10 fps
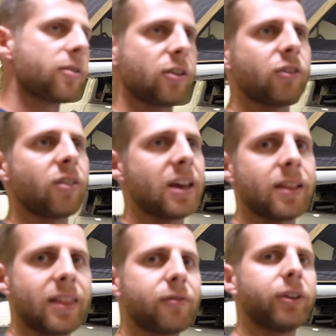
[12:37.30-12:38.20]
positions
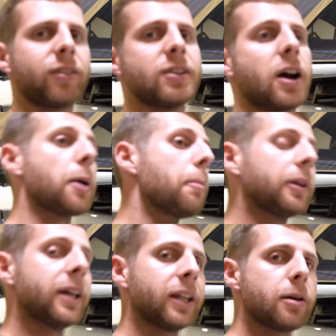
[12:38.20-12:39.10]
it, thankfully it's not
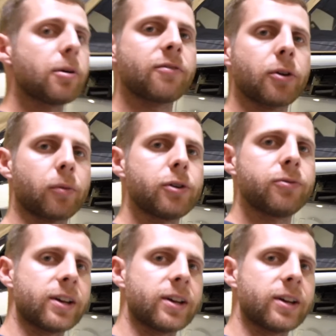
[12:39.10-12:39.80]
completely above the roof.